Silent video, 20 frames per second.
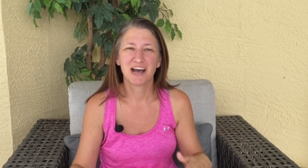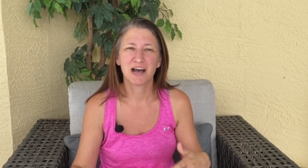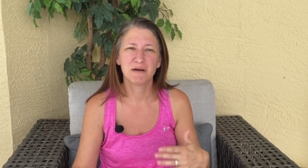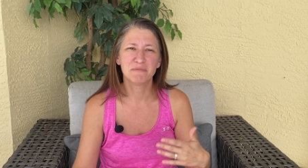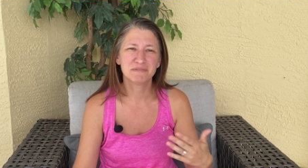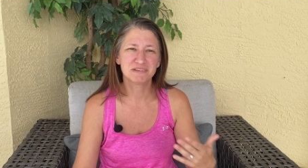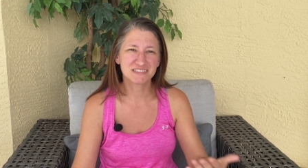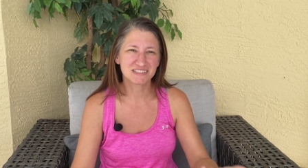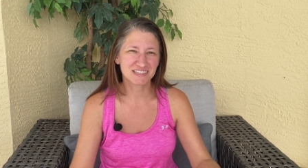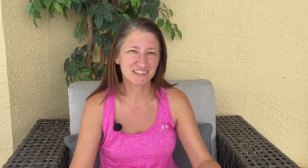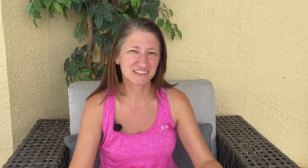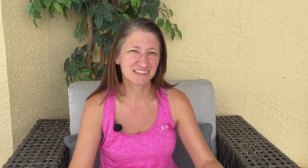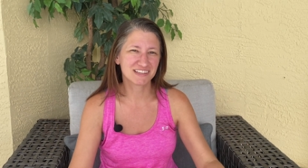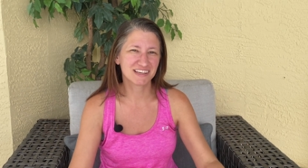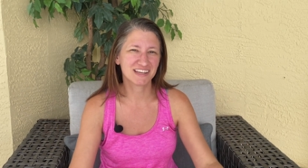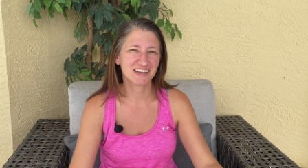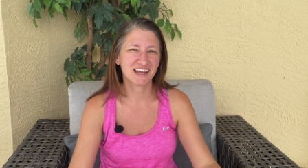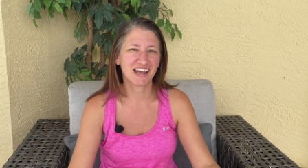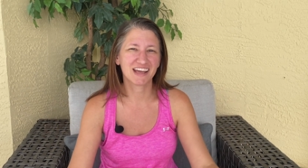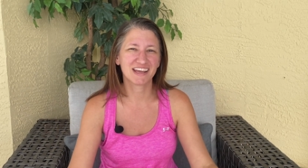Up until
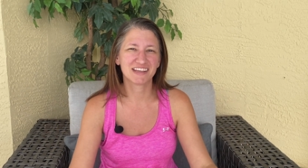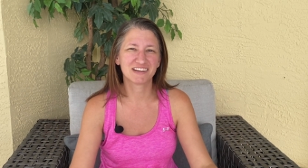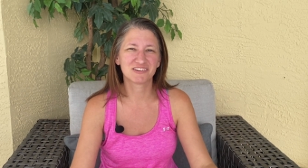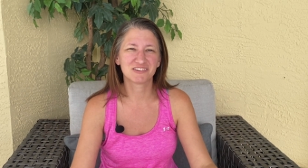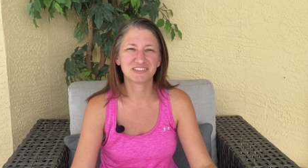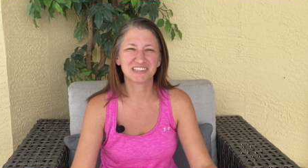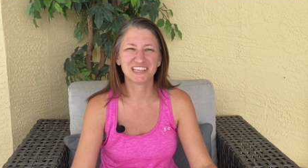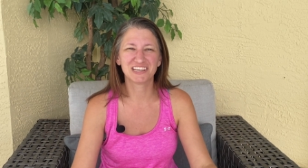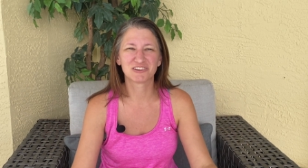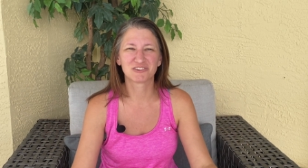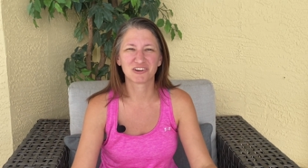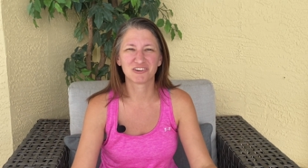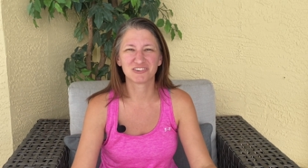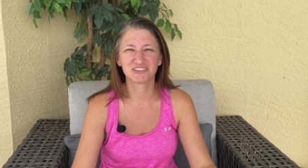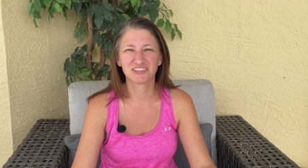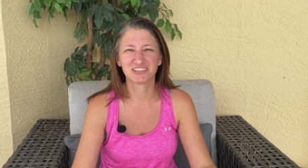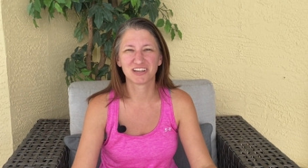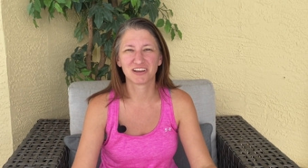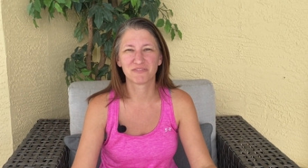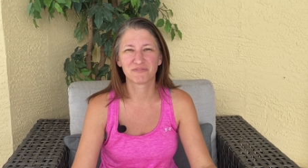then, I had only grown
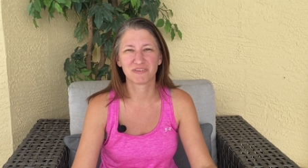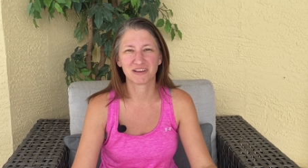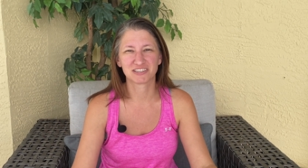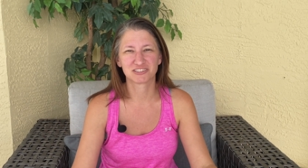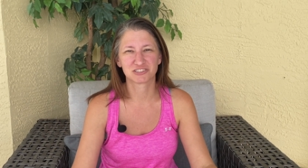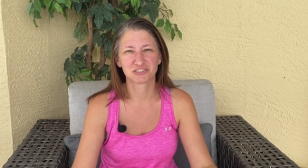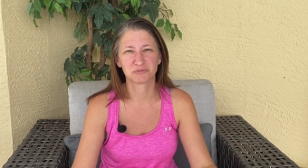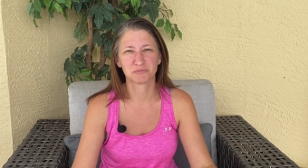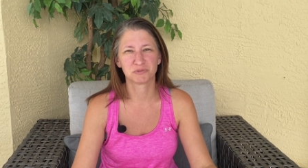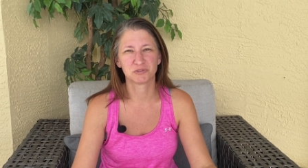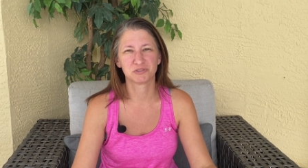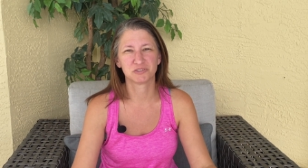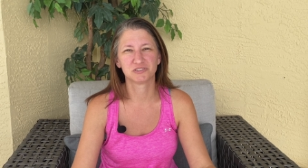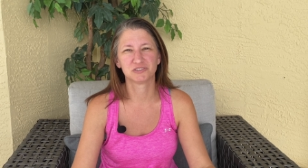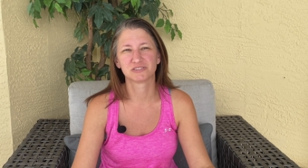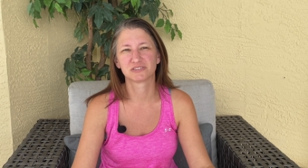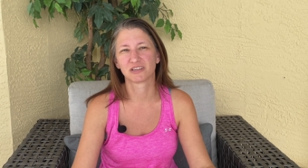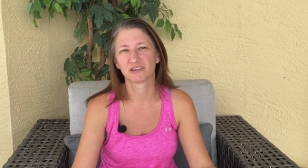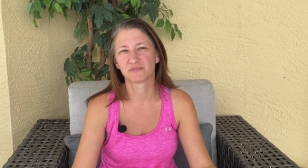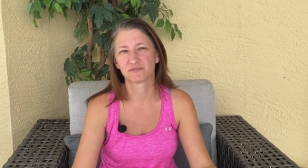enough
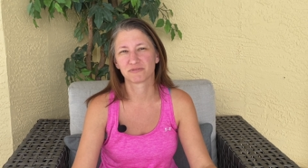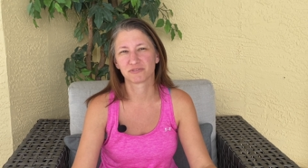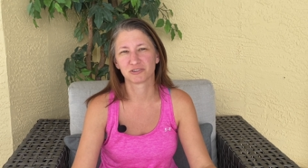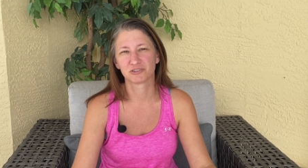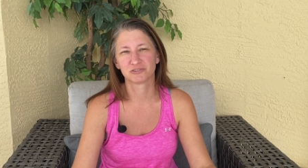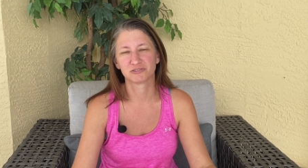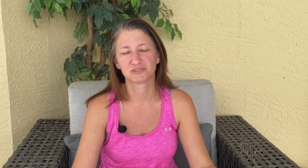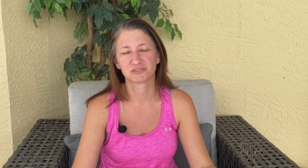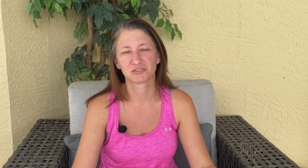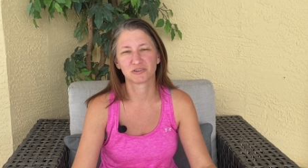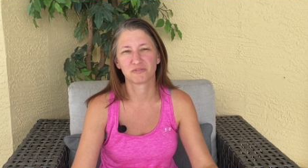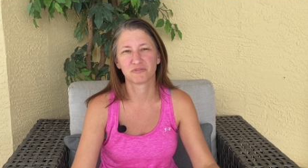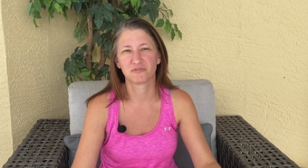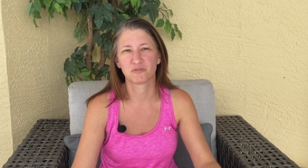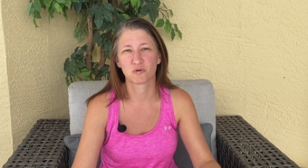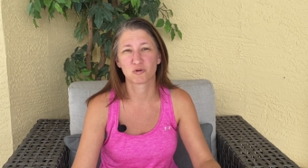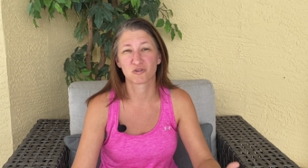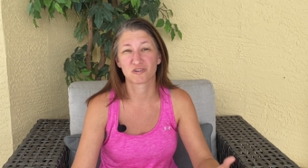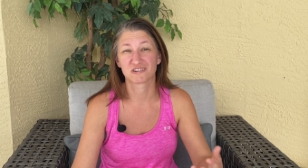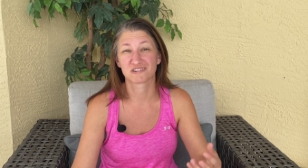vegetables and fruits
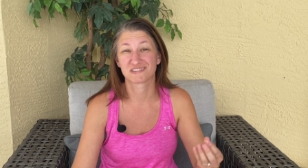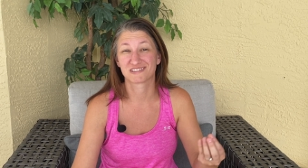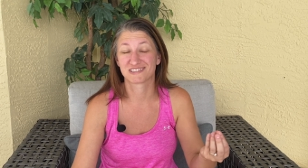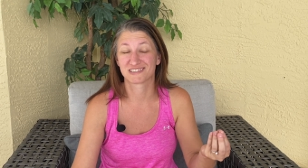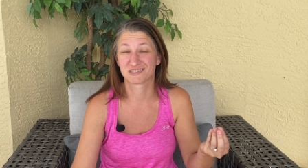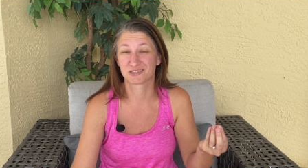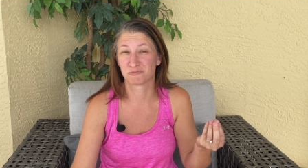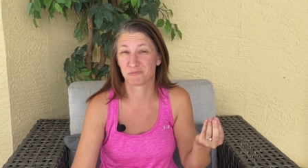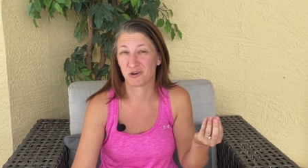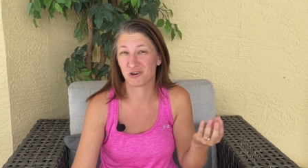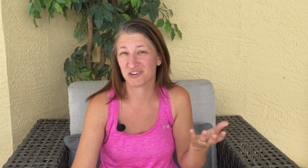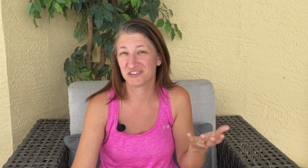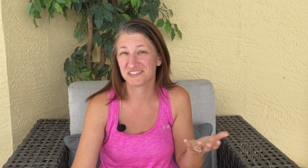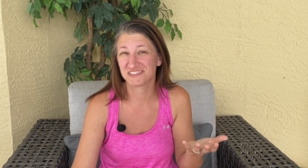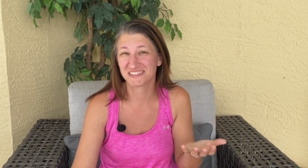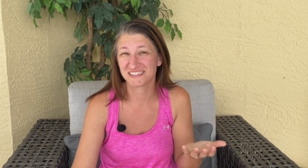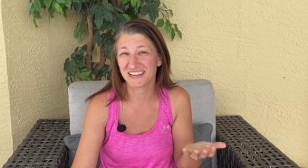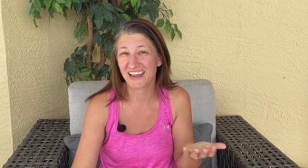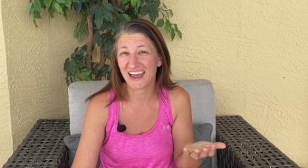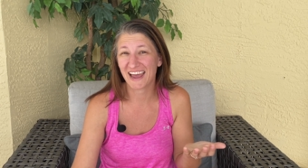for small
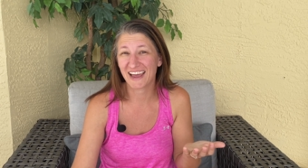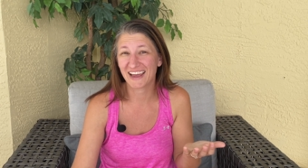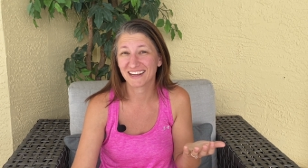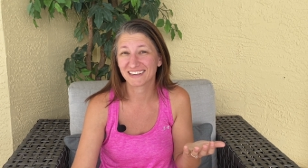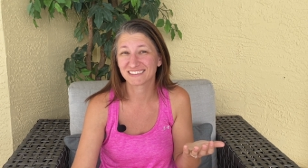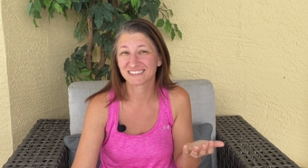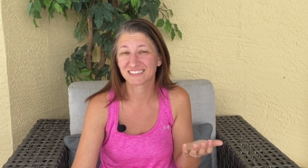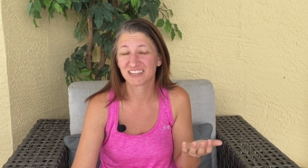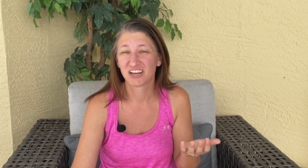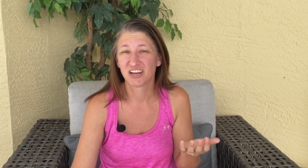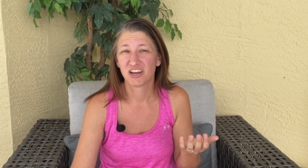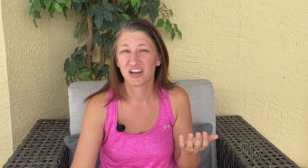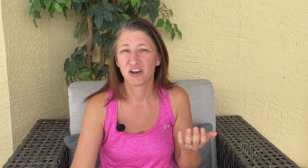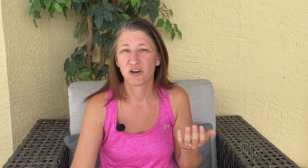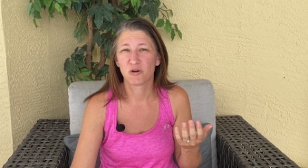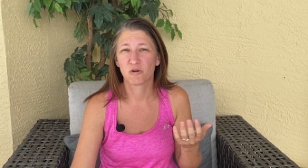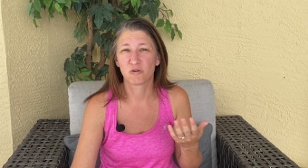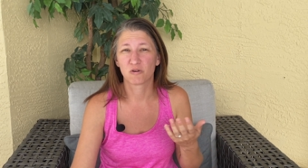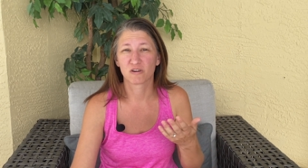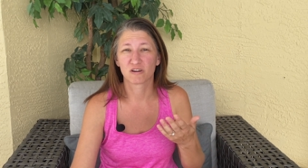snacks
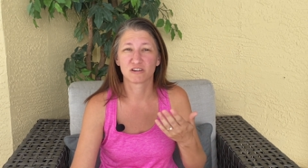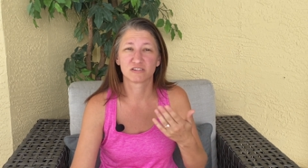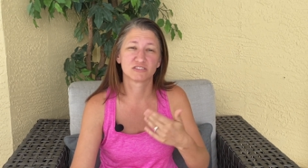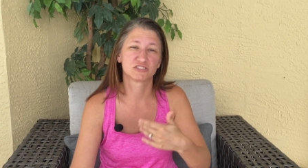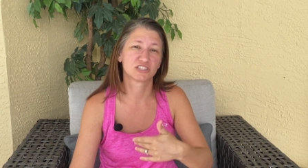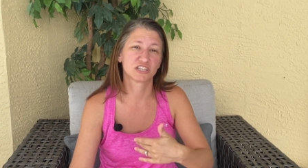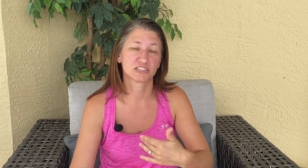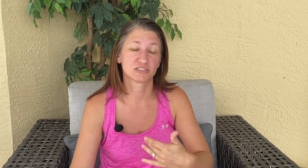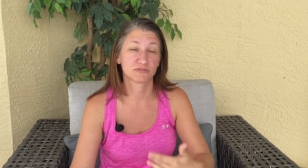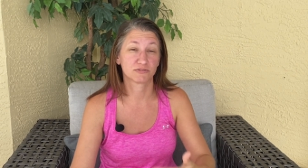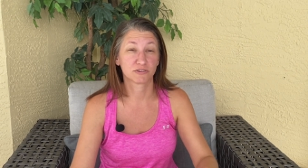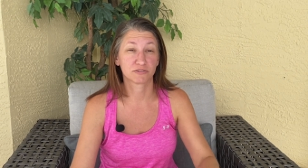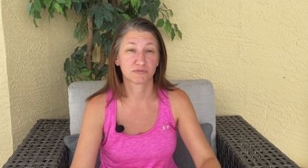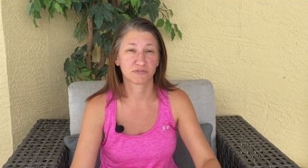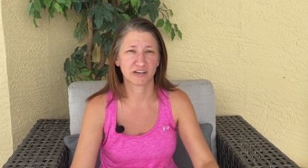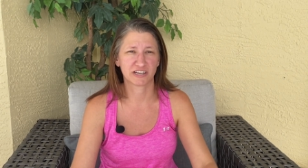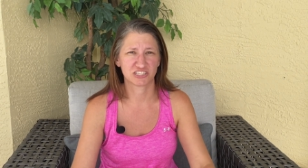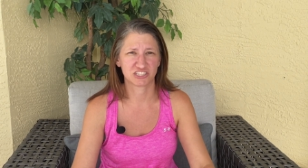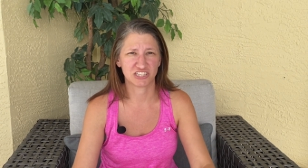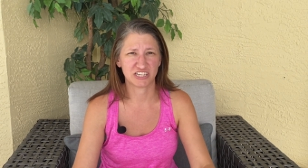or just for
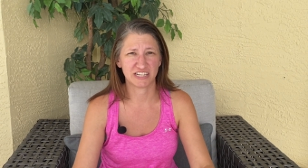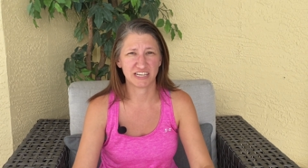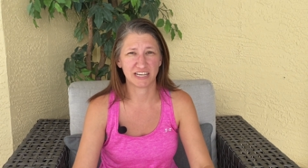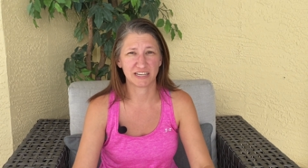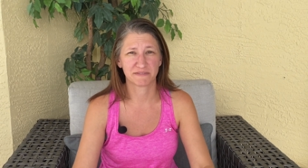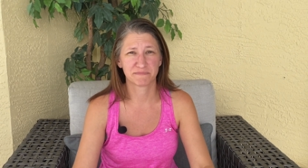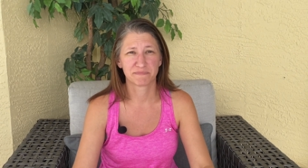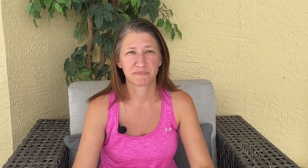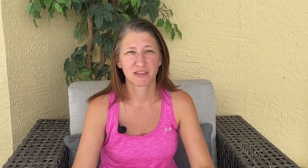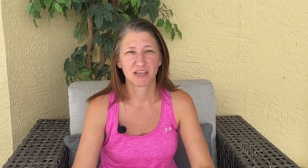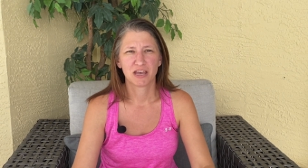fresh eating.